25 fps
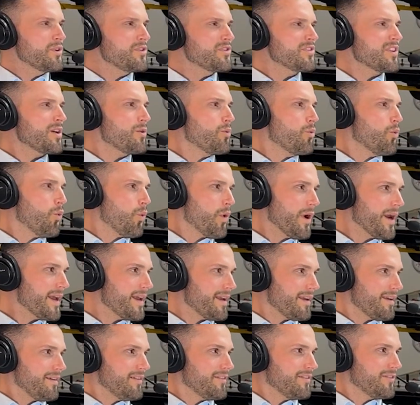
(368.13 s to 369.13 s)
say
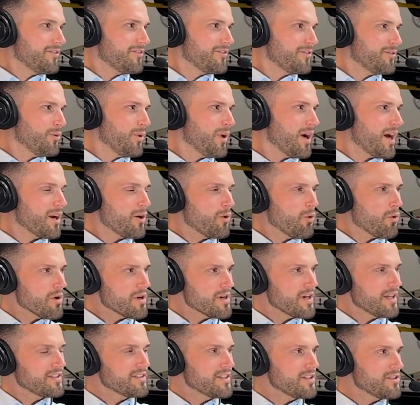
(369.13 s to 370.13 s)
we, what kind of
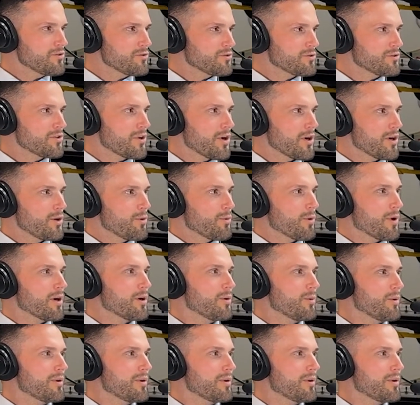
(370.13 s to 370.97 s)
organizational chart are you working